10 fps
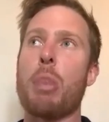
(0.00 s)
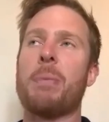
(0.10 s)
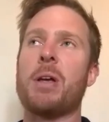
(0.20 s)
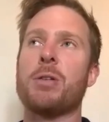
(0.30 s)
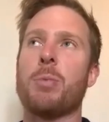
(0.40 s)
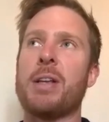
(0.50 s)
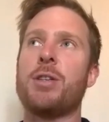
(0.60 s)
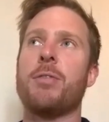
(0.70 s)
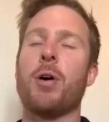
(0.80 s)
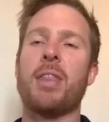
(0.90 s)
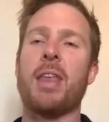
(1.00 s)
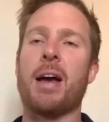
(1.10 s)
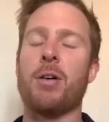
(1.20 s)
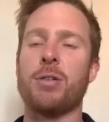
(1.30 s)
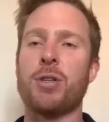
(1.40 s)
Because once you've got
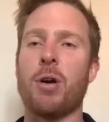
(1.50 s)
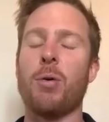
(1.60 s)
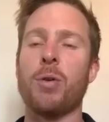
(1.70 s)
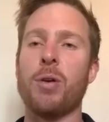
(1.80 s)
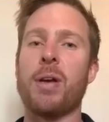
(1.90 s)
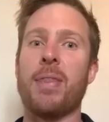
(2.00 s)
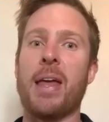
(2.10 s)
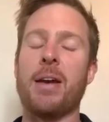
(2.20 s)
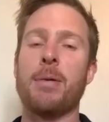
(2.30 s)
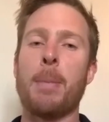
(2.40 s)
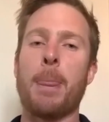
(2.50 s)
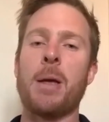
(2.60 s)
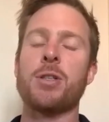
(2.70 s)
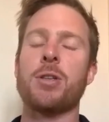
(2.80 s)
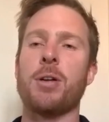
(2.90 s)
that control, you can then
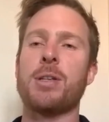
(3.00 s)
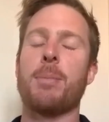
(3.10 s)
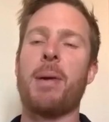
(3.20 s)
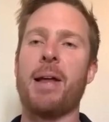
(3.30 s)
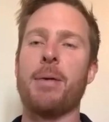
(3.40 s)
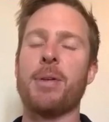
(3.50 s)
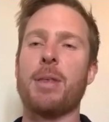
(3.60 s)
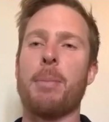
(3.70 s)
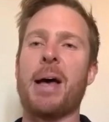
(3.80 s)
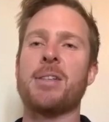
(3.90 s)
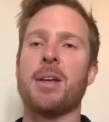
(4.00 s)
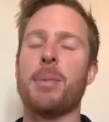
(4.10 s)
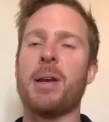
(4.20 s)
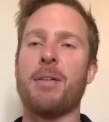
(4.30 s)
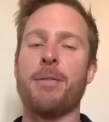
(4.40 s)
start to play with the batter.
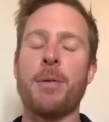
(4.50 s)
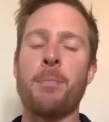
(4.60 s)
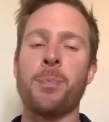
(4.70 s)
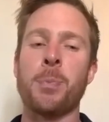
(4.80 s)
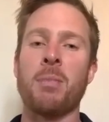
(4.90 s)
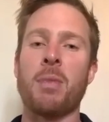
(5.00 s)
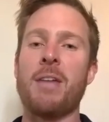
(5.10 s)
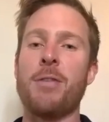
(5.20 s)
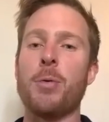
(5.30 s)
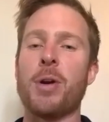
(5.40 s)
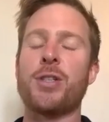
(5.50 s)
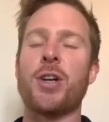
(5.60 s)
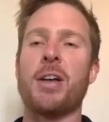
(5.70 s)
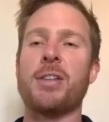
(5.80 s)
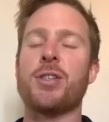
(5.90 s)
But if you want to
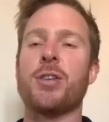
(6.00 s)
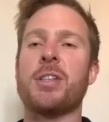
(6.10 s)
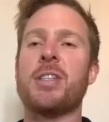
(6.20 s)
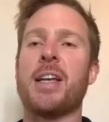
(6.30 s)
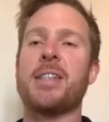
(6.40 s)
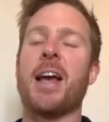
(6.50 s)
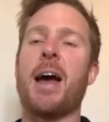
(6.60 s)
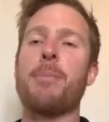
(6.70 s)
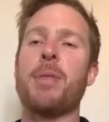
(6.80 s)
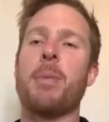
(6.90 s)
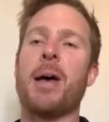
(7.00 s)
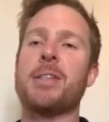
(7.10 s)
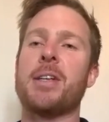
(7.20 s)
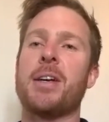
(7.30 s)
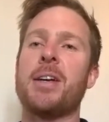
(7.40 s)
try and start setting up the
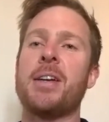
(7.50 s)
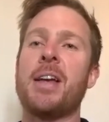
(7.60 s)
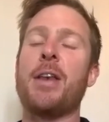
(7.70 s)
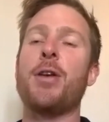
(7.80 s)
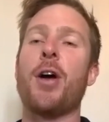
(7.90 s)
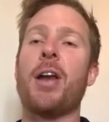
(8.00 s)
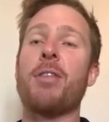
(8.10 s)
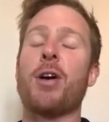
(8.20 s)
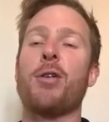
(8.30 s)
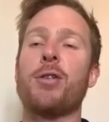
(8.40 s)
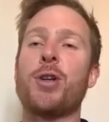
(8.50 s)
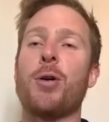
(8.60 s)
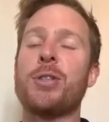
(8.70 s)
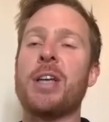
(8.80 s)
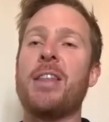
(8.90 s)
batter and you don't have the
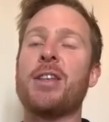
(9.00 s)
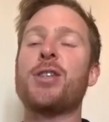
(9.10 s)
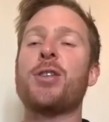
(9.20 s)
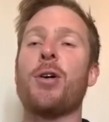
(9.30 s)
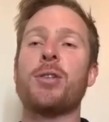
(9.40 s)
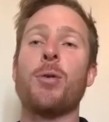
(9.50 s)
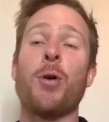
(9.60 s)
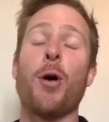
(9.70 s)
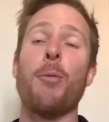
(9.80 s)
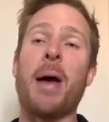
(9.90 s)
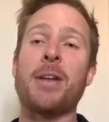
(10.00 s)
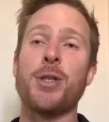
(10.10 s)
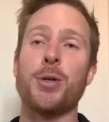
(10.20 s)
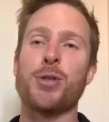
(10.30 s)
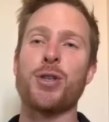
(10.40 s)
control to either start or go back
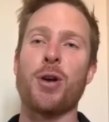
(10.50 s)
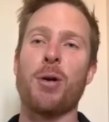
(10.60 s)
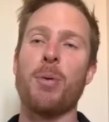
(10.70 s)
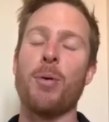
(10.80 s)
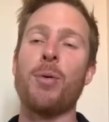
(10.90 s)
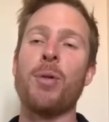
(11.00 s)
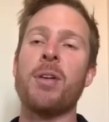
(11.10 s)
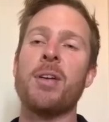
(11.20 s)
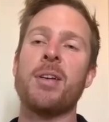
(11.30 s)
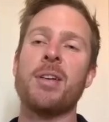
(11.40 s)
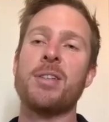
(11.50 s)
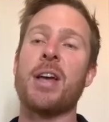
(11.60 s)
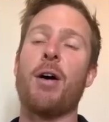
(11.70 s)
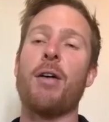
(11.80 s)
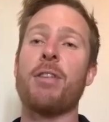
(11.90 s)
to your stock ball, say
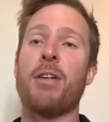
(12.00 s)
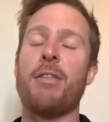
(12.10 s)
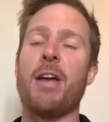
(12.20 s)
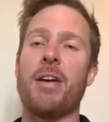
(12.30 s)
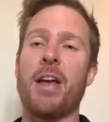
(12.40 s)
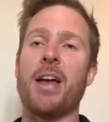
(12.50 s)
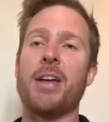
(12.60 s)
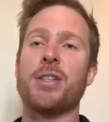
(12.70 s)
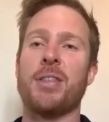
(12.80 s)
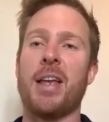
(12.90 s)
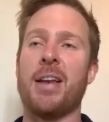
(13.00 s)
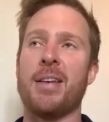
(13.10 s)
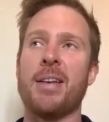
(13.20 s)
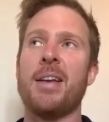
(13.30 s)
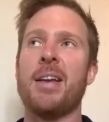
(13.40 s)
after a variation, then
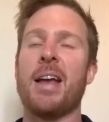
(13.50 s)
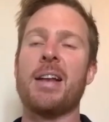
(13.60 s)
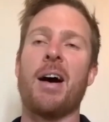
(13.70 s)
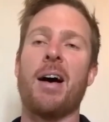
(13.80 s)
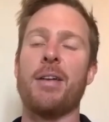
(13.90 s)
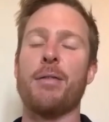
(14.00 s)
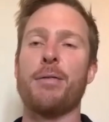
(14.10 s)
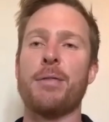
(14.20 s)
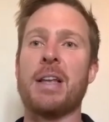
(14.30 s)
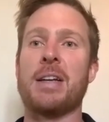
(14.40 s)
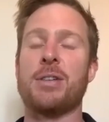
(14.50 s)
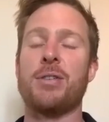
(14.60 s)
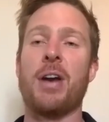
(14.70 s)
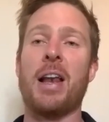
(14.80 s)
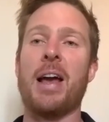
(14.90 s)
it kind of
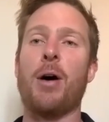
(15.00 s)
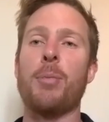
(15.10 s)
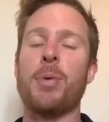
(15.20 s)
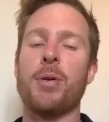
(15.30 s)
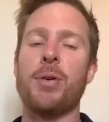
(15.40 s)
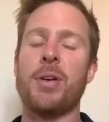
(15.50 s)
doesn't really help you.